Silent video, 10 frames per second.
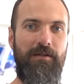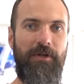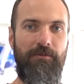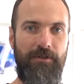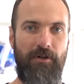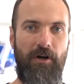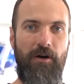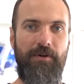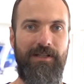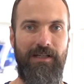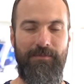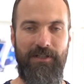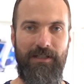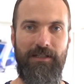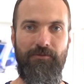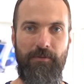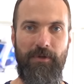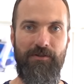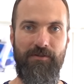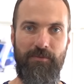But we were always limited at three
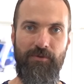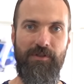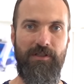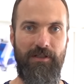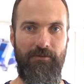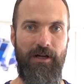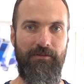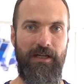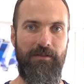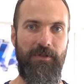pounds of boost around that,